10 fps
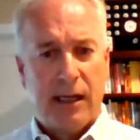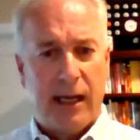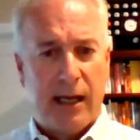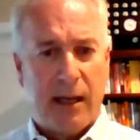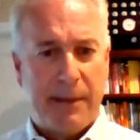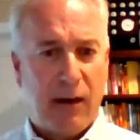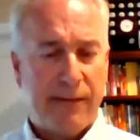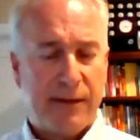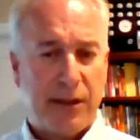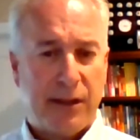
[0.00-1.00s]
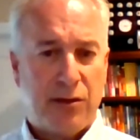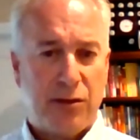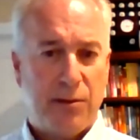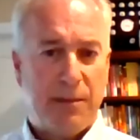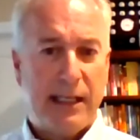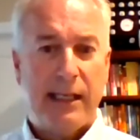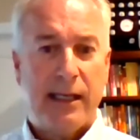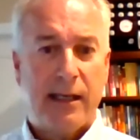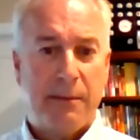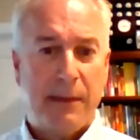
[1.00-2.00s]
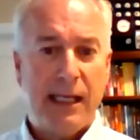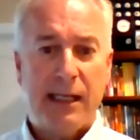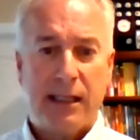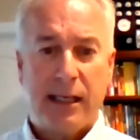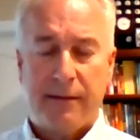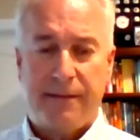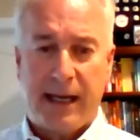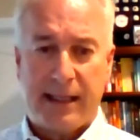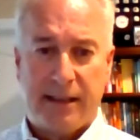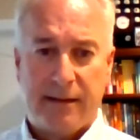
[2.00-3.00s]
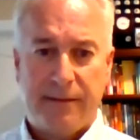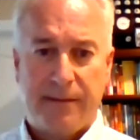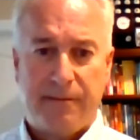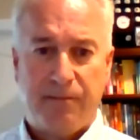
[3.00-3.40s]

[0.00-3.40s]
a power of attorney should be immediately effective